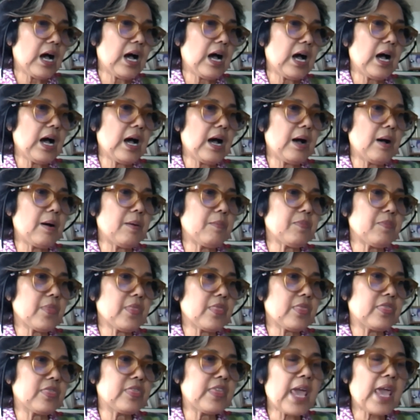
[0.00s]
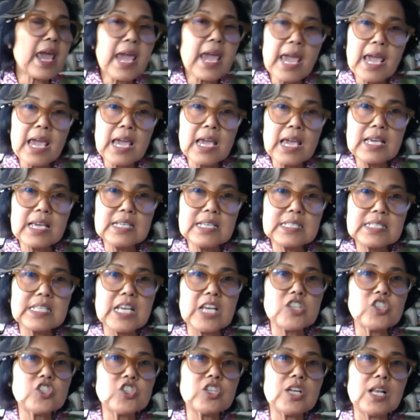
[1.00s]
They
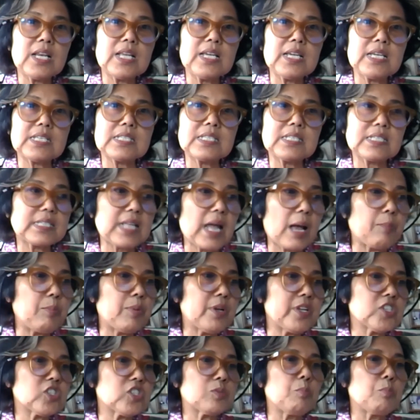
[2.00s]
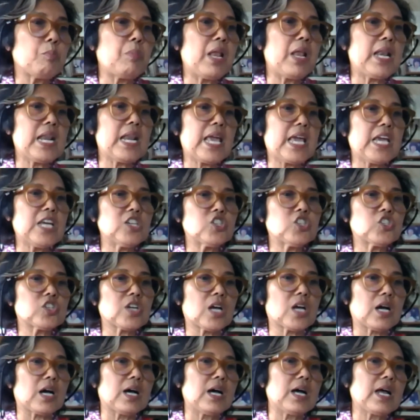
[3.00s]
essentially established
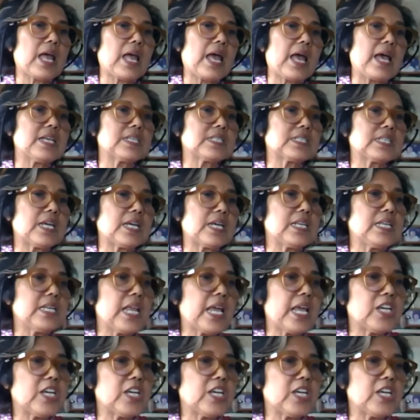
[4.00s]
Malaysia as a